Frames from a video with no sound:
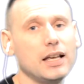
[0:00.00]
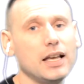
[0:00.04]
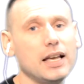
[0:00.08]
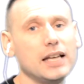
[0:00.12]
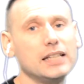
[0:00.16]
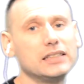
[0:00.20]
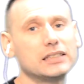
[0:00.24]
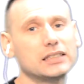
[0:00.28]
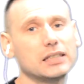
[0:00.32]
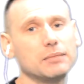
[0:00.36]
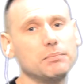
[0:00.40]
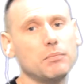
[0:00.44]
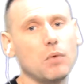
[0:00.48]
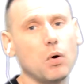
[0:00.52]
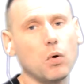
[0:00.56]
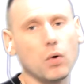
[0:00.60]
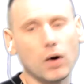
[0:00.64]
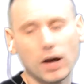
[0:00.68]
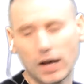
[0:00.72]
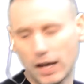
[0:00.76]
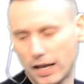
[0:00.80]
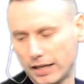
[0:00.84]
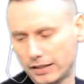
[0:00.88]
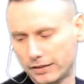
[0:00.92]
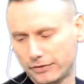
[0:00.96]
is a
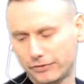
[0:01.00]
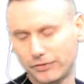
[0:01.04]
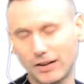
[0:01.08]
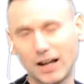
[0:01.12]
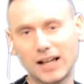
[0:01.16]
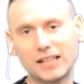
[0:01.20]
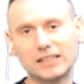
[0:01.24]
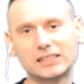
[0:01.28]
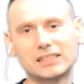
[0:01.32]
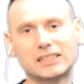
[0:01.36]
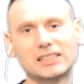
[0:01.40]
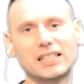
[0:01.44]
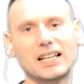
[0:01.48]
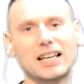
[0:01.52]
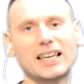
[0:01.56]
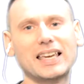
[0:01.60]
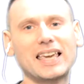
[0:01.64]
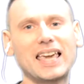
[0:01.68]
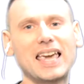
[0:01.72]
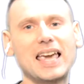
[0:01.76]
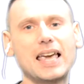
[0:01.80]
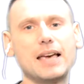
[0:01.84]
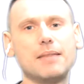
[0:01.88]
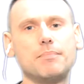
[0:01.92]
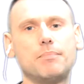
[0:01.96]
more advanced
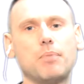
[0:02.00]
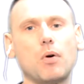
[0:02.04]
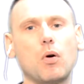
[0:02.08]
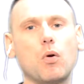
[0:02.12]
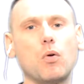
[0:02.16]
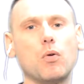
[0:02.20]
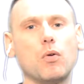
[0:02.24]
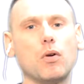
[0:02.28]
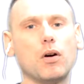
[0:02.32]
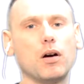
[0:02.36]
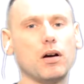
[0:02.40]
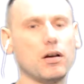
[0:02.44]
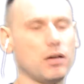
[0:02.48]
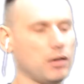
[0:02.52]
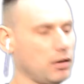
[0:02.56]
cable